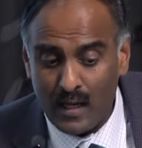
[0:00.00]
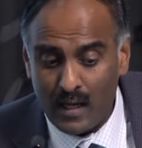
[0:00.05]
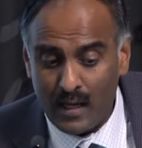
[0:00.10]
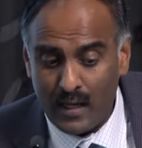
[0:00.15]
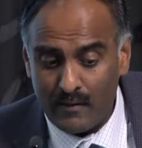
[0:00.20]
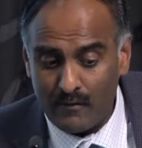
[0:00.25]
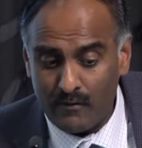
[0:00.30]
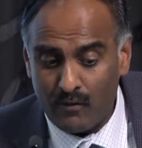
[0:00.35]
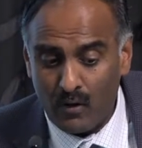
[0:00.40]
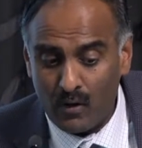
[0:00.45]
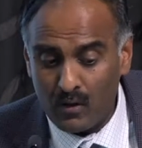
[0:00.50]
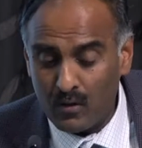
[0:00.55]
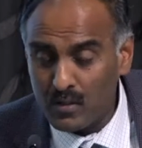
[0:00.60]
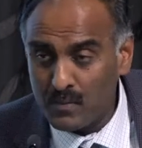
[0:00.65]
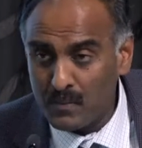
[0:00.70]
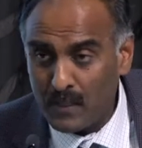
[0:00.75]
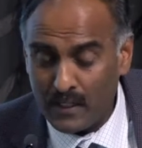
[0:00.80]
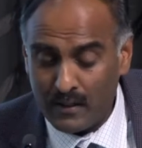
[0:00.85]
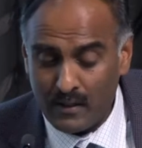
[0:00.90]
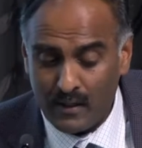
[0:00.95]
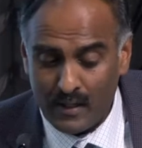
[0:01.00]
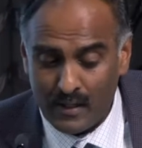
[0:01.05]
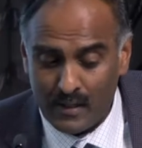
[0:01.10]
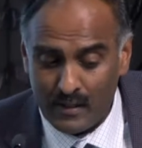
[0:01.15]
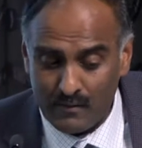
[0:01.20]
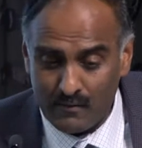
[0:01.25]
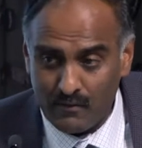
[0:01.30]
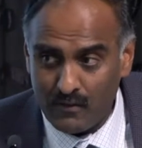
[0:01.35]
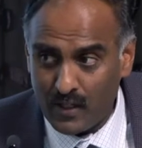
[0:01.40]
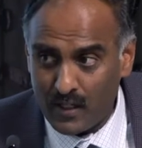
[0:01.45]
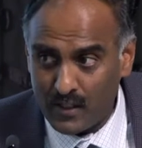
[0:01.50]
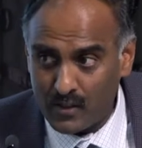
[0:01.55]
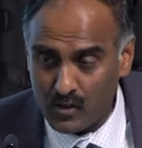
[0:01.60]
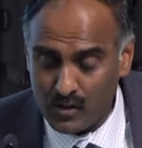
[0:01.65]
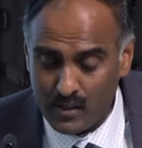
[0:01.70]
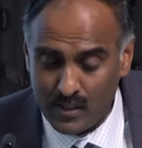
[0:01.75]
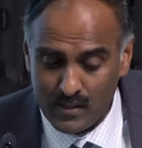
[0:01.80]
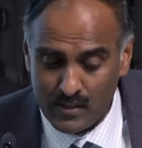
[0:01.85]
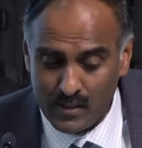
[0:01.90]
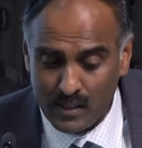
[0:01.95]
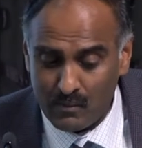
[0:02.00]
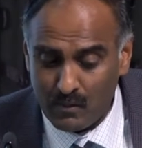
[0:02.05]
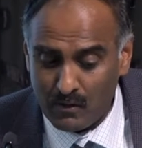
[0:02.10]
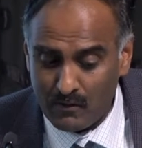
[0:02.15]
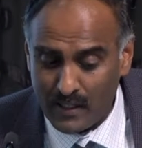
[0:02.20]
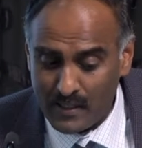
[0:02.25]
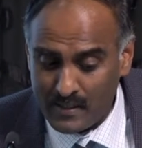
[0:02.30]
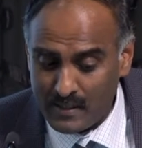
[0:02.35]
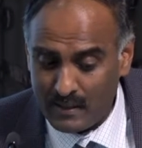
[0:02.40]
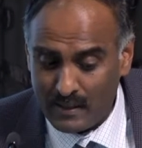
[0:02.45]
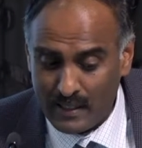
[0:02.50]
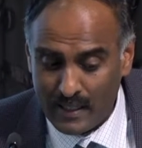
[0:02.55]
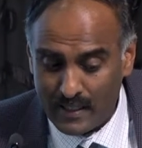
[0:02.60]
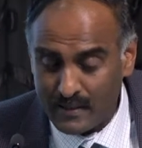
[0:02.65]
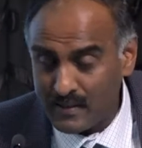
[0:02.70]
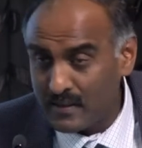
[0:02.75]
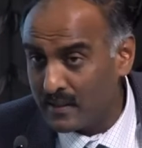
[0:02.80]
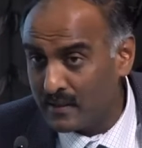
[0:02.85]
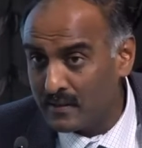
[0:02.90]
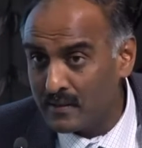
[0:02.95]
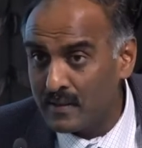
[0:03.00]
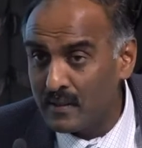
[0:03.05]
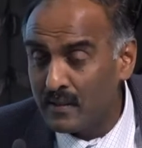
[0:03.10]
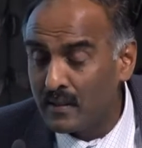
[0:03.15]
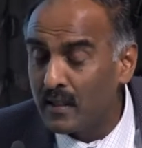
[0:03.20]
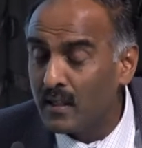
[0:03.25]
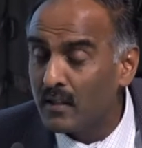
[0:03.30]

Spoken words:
and follows myocardial infarction and cerebrovascular accidents.